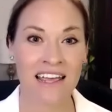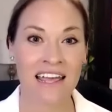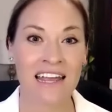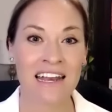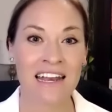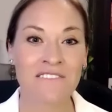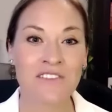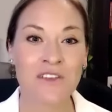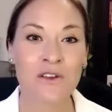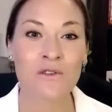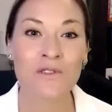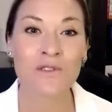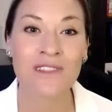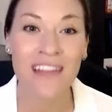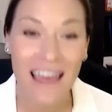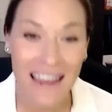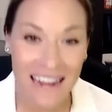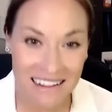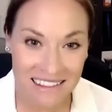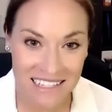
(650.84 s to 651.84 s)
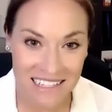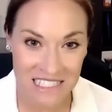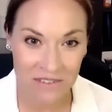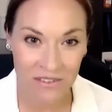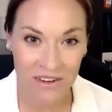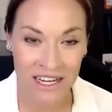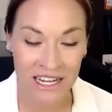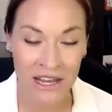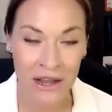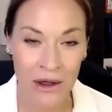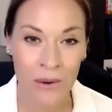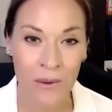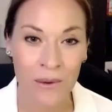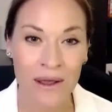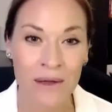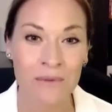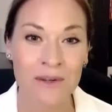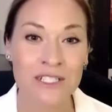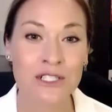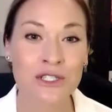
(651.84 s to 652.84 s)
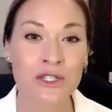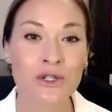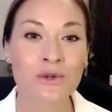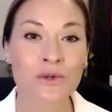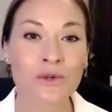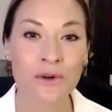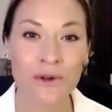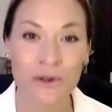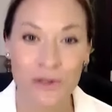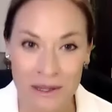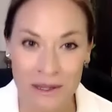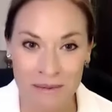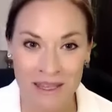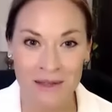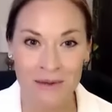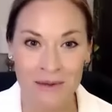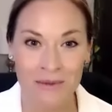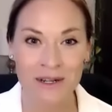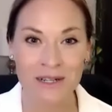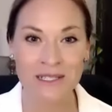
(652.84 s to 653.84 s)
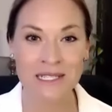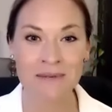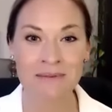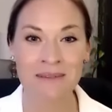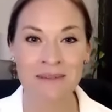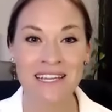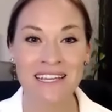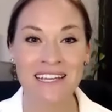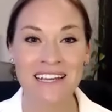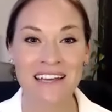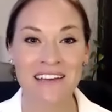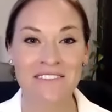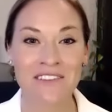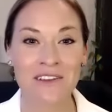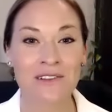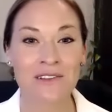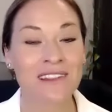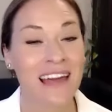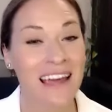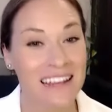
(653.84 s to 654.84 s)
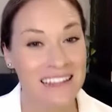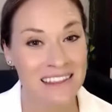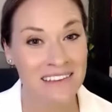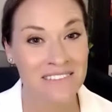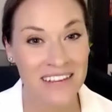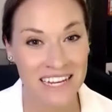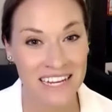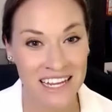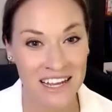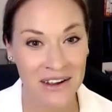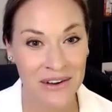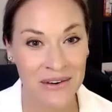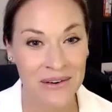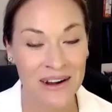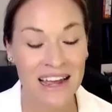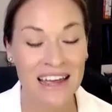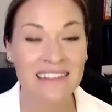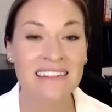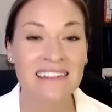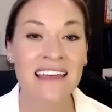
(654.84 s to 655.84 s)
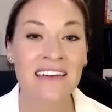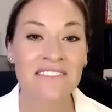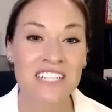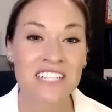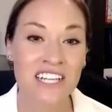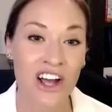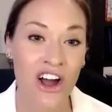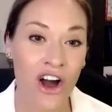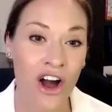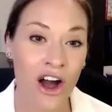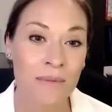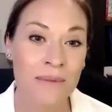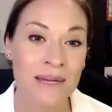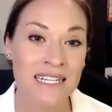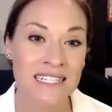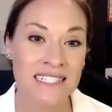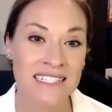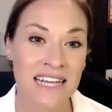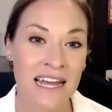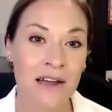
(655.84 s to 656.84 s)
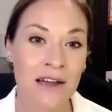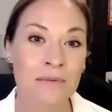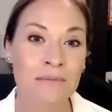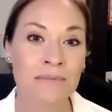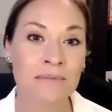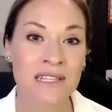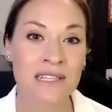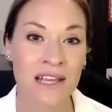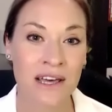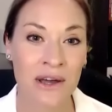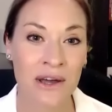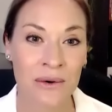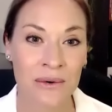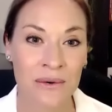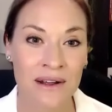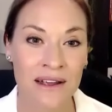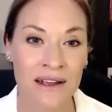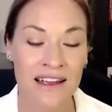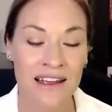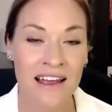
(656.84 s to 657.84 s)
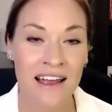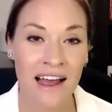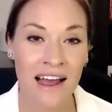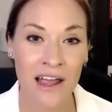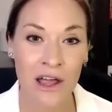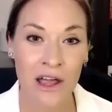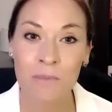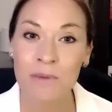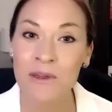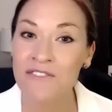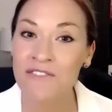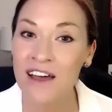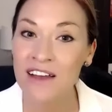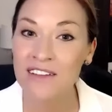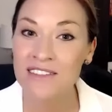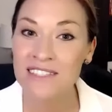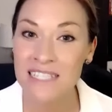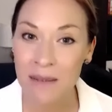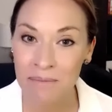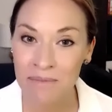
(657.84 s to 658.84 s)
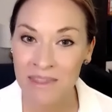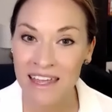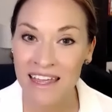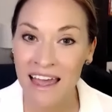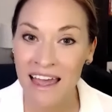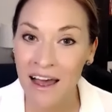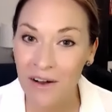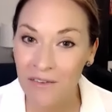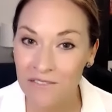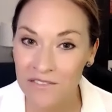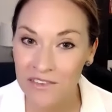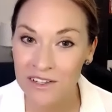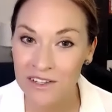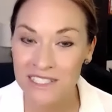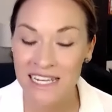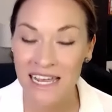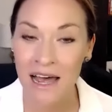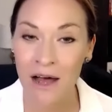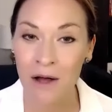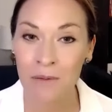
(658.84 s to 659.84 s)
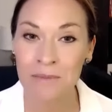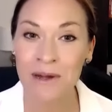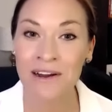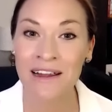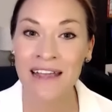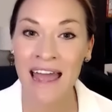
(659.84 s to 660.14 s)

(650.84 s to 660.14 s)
And if you like this video, it would truly mean the world to me if you liked the video and left a comment down below. I hope you found something helpful to help your